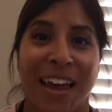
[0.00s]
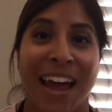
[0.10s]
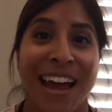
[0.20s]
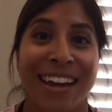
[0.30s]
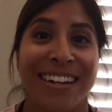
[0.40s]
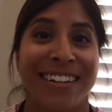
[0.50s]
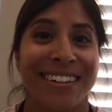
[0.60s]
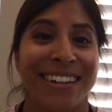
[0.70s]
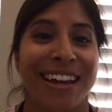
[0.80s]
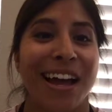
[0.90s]
Hi,
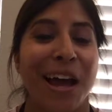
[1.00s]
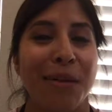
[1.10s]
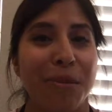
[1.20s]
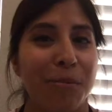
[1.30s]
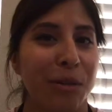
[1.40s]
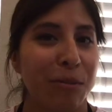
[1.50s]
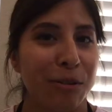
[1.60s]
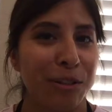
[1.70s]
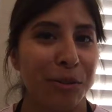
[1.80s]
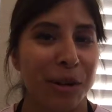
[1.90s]
I'm Emily
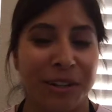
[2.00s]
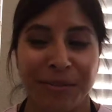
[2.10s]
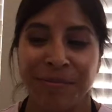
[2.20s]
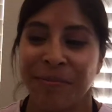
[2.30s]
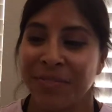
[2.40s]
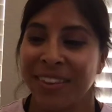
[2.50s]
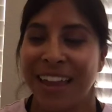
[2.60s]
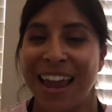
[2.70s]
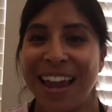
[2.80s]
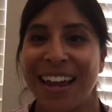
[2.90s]
Bridgewater,
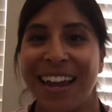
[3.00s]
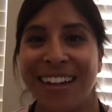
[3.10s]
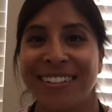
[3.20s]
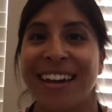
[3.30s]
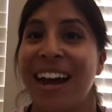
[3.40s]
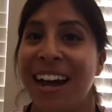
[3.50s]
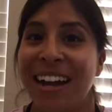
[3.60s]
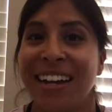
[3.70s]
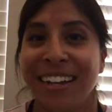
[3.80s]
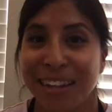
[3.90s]
and
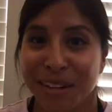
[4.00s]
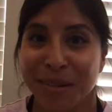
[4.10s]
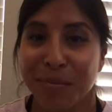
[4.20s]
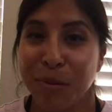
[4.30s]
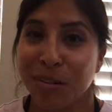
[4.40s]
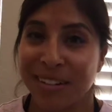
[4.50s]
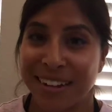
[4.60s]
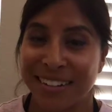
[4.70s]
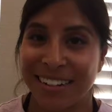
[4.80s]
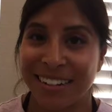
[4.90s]
I am
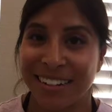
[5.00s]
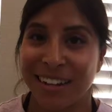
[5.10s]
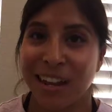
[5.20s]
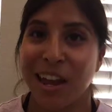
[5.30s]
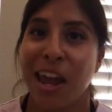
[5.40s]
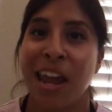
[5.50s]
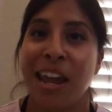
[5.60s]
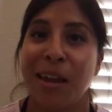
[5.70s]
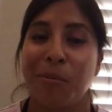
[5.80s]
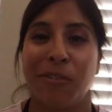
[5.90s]
presenting
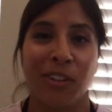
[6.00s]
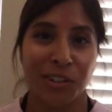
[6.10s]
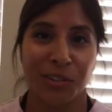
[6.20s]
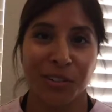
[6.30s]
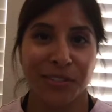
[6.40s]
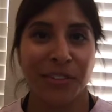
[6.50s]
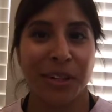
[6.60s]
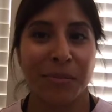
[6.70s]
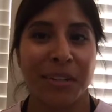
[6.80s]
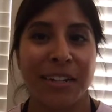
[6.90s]
a professional
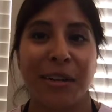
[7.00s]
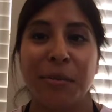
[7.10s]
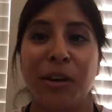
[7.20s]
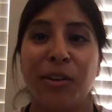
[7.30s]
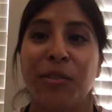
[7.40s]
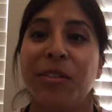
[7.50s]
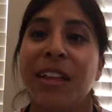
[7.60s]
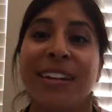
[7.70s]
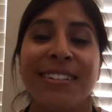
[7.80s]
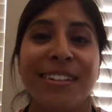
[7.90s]
development about
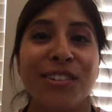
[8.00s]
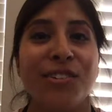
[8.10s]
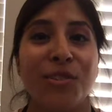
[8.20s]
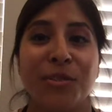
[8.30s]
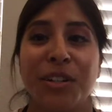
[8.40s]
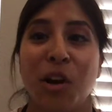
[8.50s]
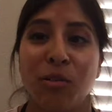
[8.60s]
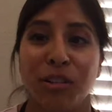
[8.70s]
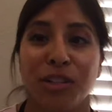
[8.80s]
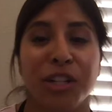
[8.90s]
utilizing student
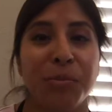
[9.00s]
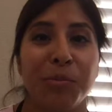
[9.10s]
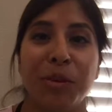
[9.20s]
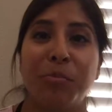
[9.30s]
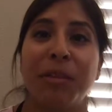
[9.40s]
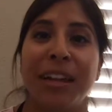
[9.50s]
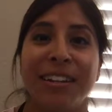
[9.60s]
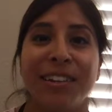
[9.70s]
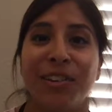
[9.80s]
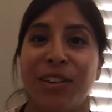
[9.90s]
ownership with
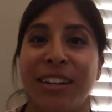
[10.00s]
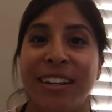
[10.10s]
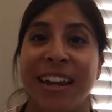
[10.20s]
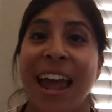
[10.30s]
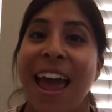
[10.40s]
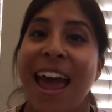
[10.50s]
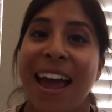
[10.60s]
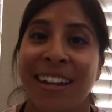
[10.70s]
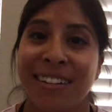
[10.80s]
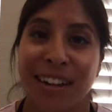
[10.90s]
blended learning
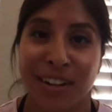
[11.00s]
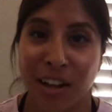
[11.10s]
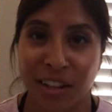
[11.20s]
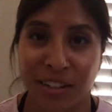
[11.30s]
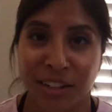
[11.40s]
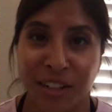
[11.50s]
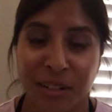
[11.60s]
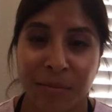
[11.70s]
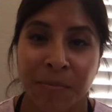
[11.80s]
and technology.